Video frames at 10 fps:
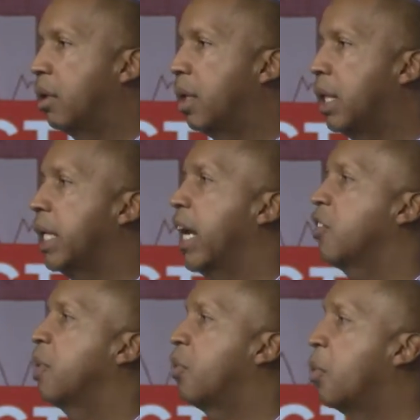And then he
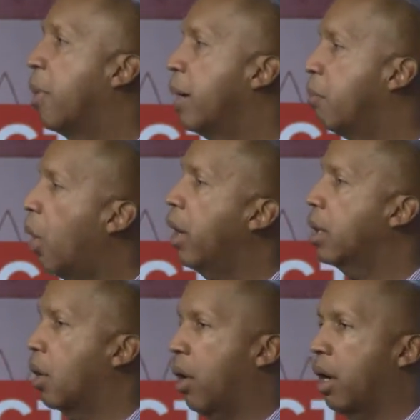asked me for my bar
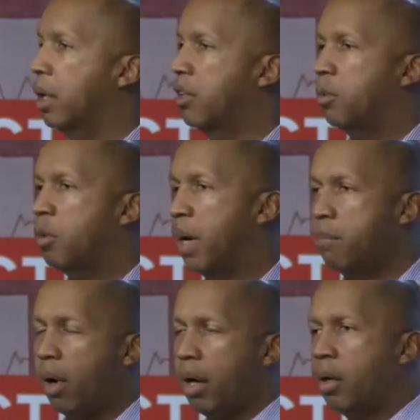card. I said, "Well, my
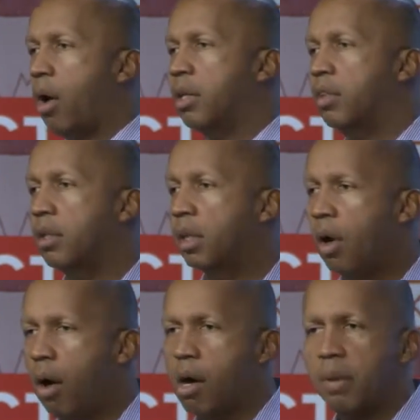bar card is in the
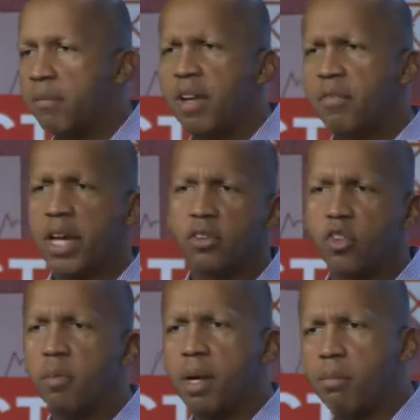car, but I've never had to
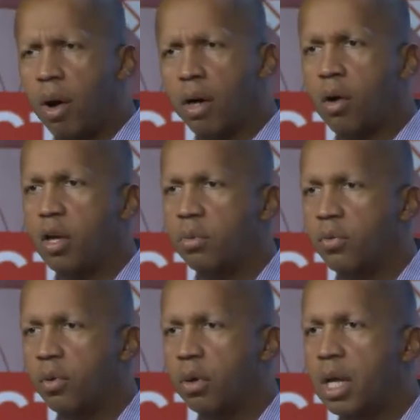show my bar card
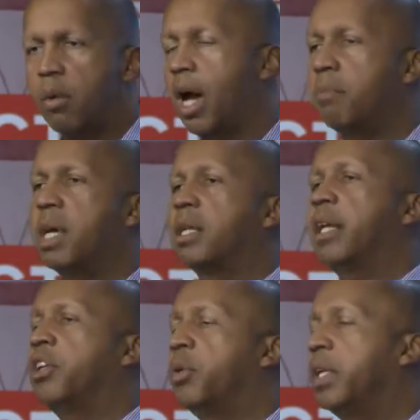before." "Well, I'm not
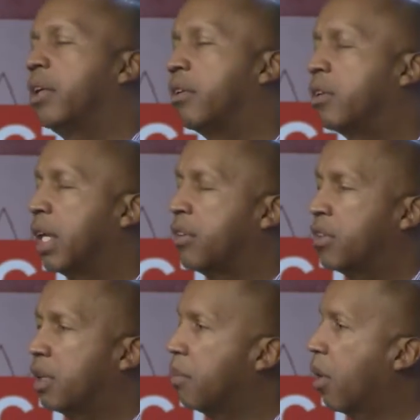letting you in here until I
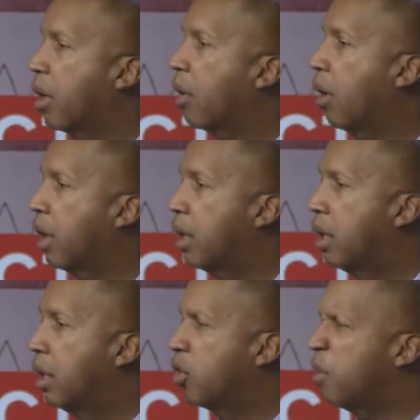see your bar card."
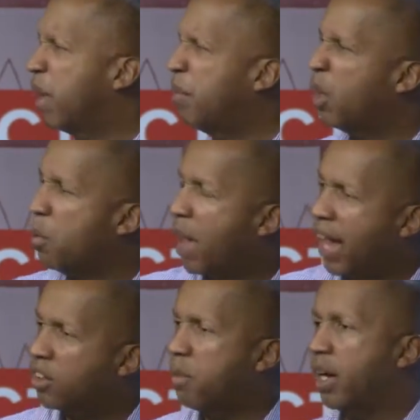So he made me go
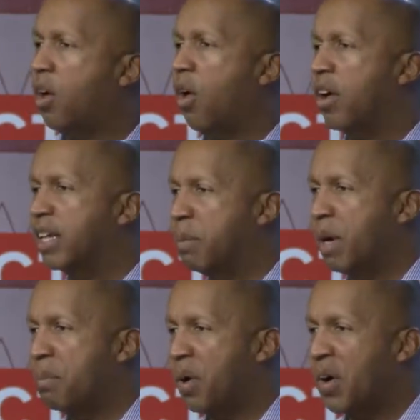back to my car and get
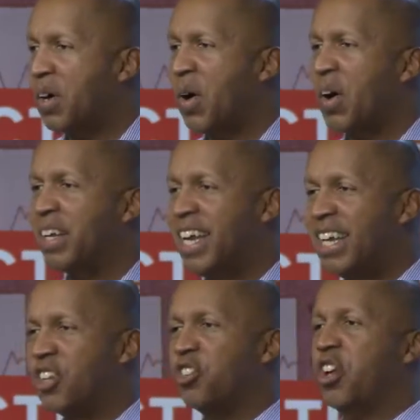my bar card
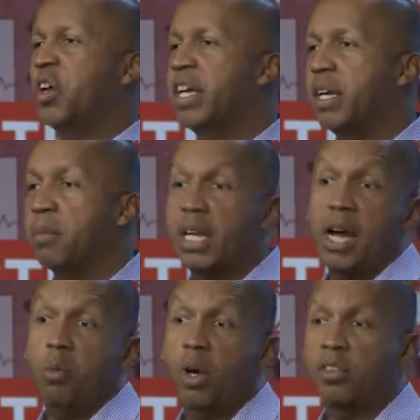to show to him that
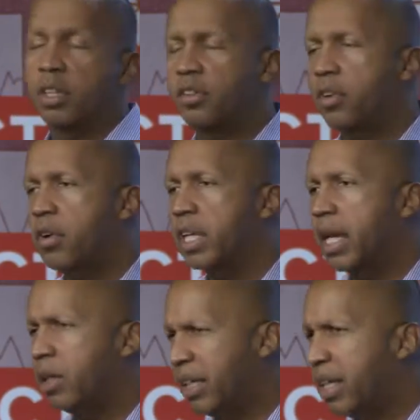I was an attorney. And
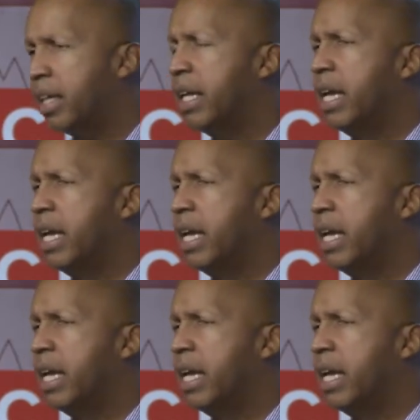I did it,